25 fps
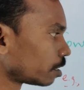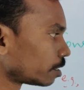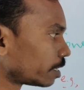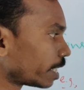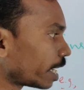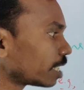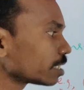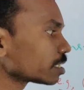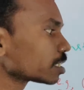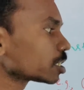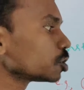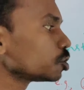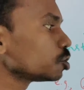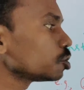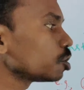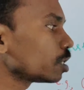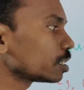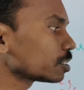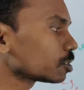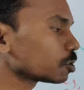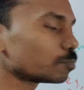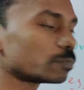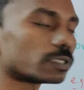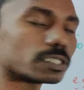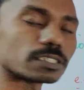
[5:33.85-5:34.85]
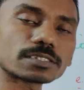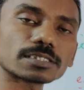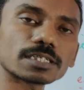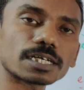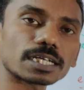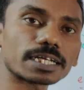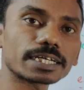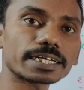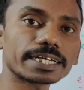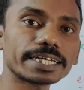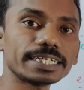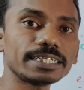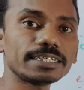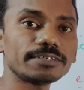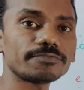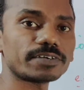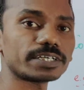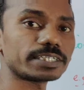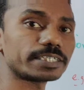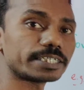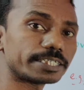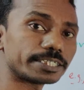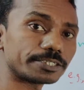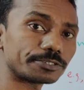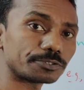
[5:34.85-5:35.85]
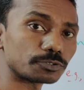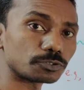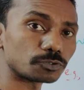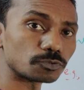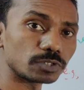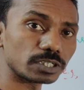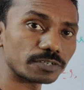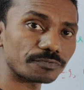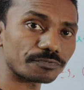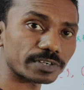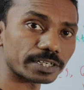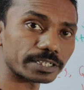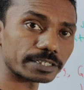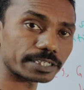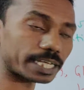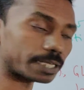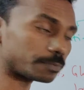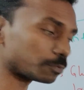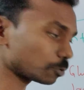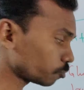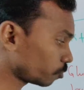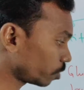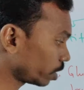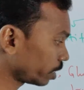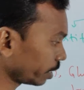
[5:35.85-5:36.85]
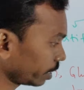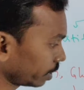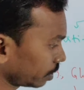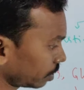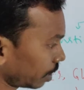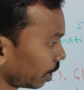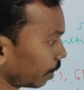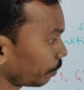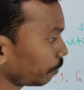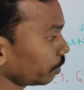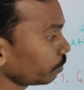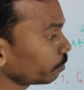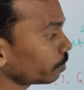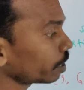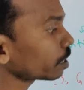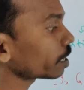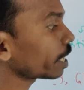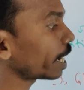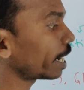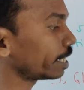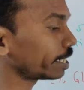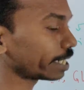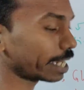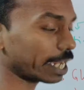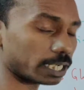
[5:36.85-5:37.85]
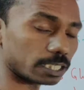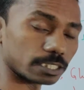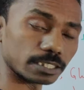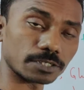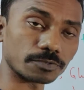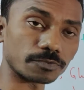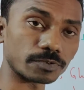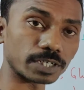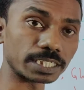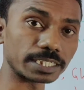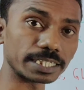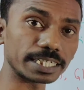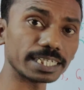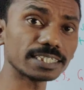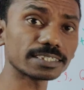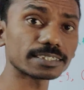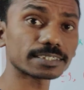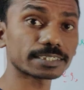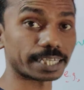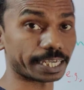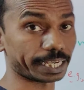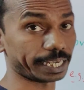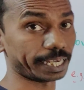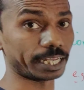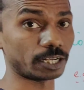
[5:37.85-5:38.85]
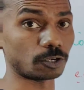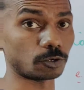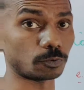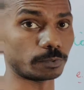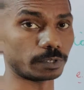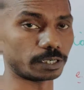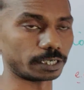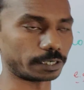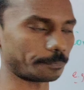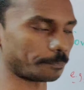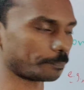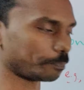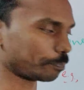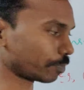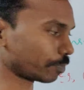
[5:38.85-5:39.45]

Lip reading: Diastereoisomers are again divided into two different types. One is epimer and another one is anomer.